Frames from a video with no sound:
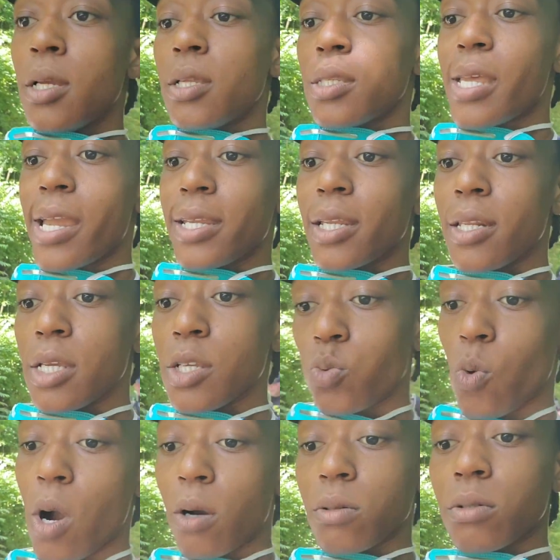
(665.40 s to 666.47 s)
taking this
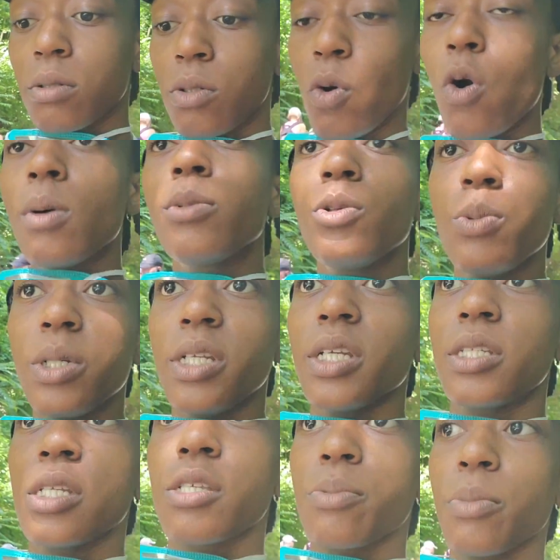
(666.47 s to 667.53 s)
walk. Normally we get
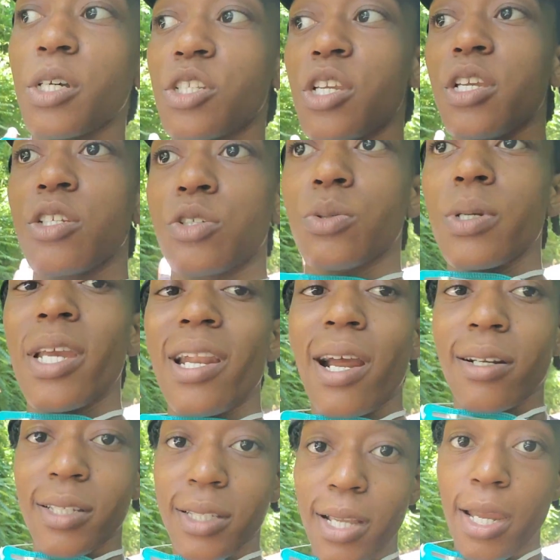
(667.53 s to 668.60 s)
this much history at our
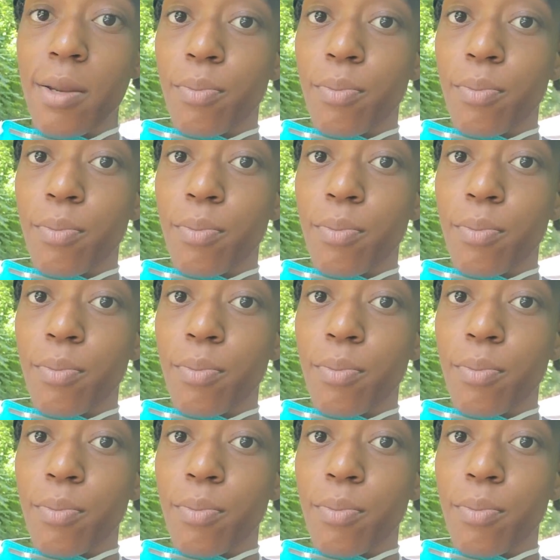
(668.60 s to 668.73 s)
state